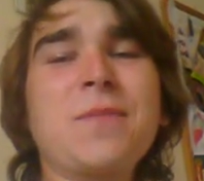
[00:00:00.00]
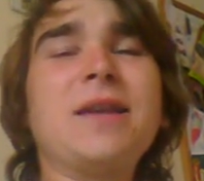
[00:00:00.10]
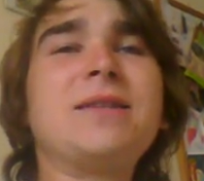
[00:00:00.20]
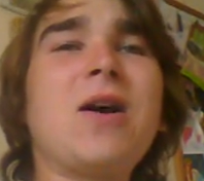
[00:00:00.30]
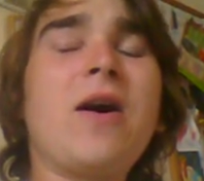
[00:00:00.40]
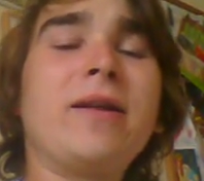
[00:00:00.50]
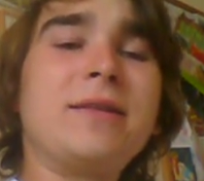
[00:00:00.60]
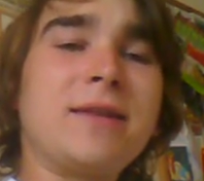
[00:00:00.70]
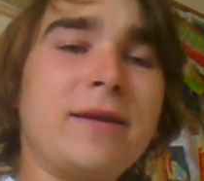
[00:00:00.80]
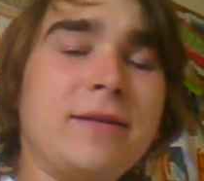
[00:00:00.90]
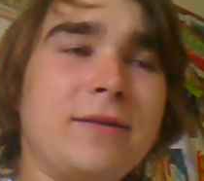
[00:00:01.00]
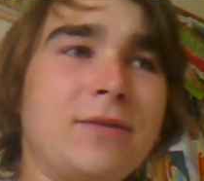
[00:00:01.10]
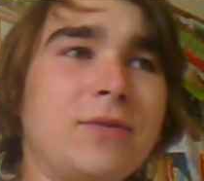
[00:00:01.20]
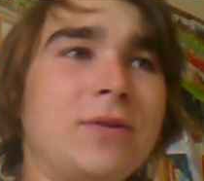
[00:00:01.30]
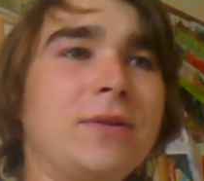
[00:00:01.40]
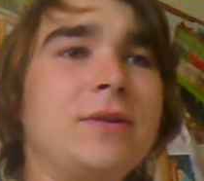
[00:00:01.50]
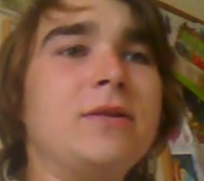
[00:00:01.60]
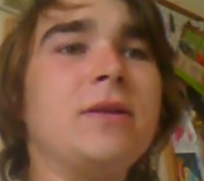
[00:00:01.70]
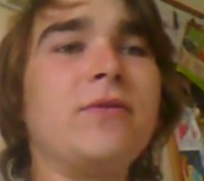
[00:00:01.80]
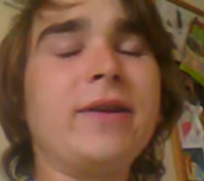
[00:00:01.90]
So I decided to
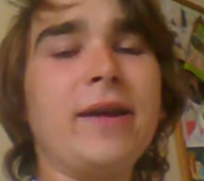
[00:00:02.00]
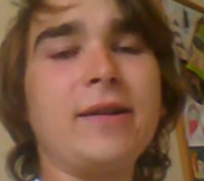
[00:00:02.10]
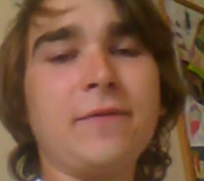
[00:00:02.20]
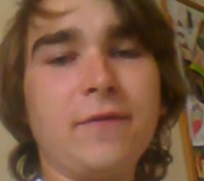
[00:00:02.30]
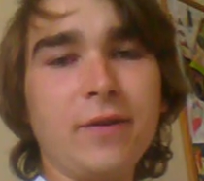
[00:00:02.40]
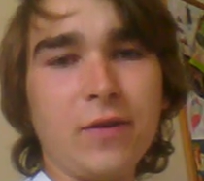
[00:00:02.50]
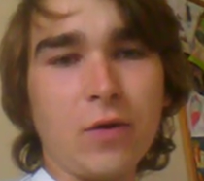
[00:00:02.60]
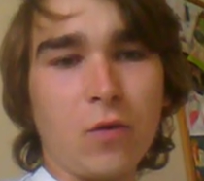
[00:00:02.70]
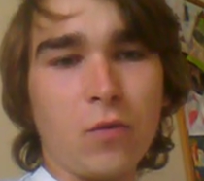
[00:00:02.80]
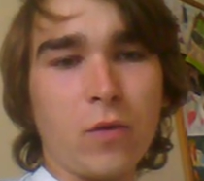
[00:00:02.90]
create a video